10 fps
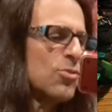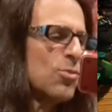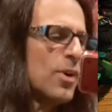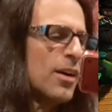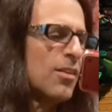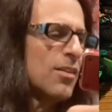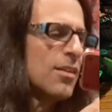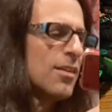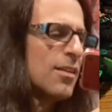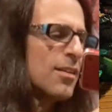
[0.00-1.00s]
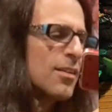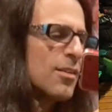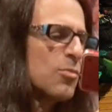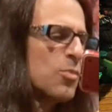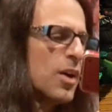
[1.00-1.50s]
too well.
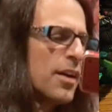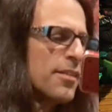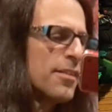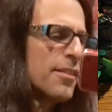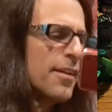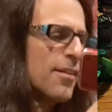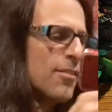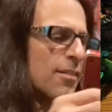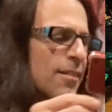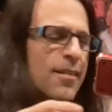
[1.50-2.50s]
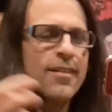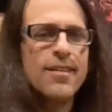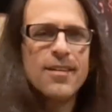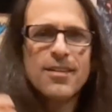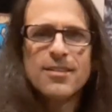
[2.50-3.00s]
But, you know,
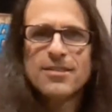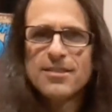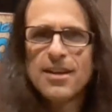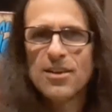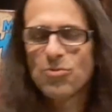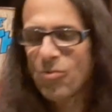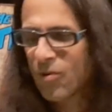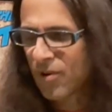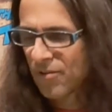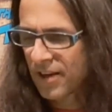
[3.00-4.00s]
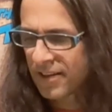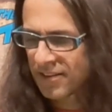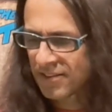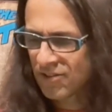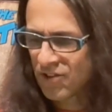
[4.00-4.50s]
that's war,
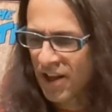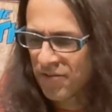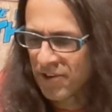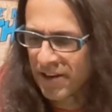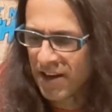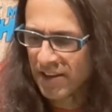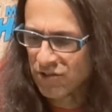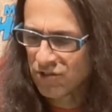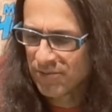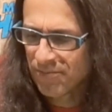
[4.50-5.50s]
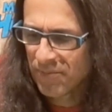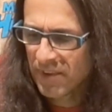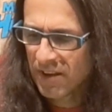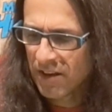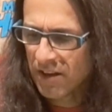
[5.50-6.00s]
right? It's not very nice.
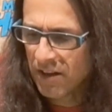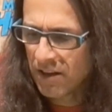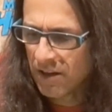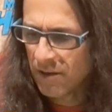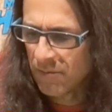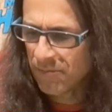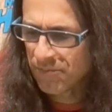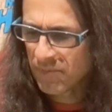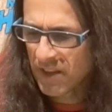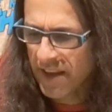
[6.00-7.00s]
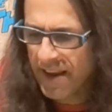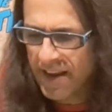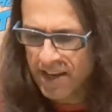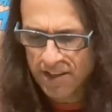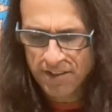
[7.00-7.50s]

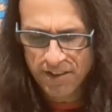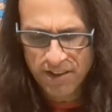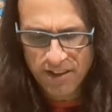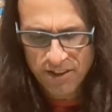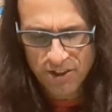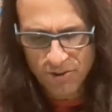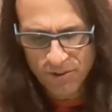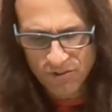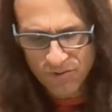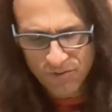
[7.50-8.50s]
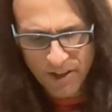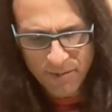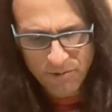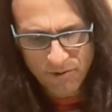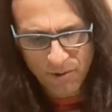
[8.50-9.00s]
And there is a
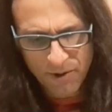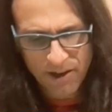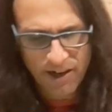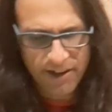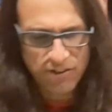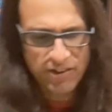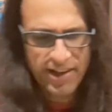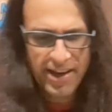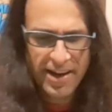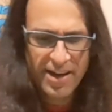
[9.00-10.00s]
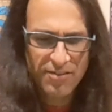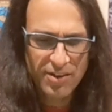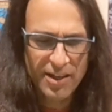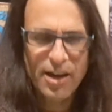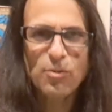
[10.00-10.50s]
flamethrower guy, because you got to have
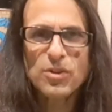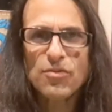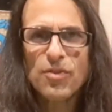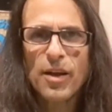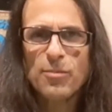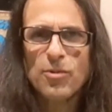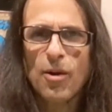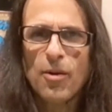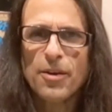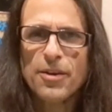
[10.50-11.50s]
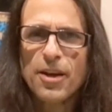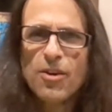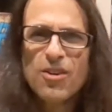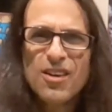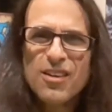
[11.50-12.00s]
the guy with the flamethrower, you know,
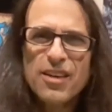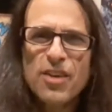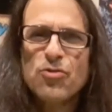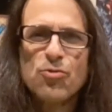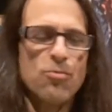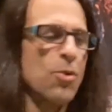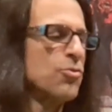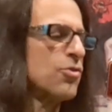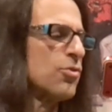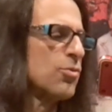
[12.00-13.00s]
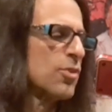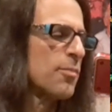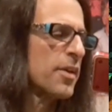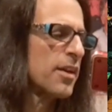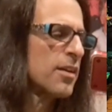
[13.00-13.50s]
in case there's roaches or
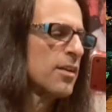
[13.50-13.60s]
something.